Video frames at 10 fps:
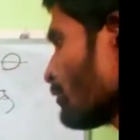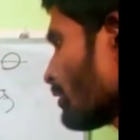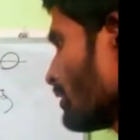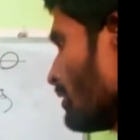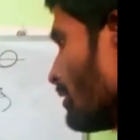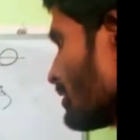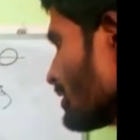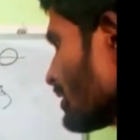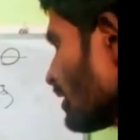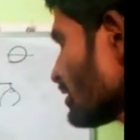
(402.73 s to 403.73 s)
what?
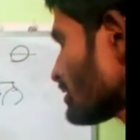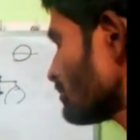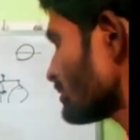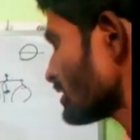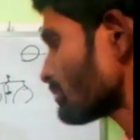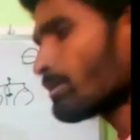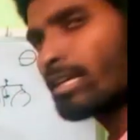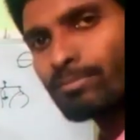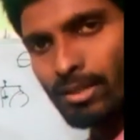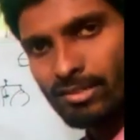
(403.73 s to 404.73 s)
You got some
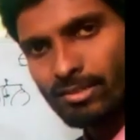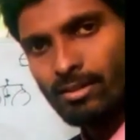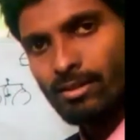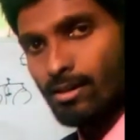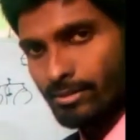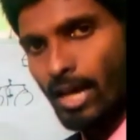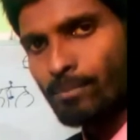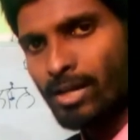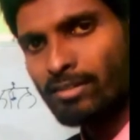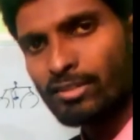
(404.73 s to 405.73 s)
displacement.
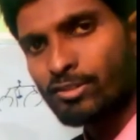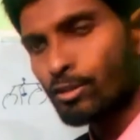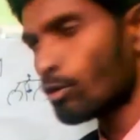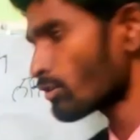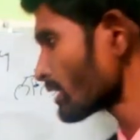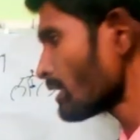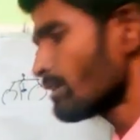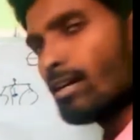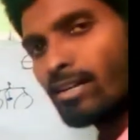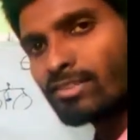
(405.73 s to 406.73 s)
That means it shows
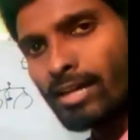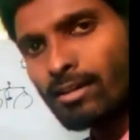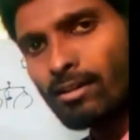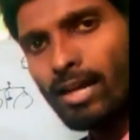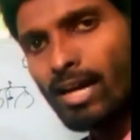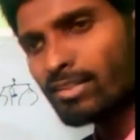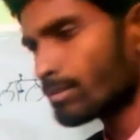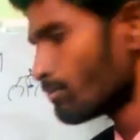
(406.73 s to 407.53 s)
that cycle has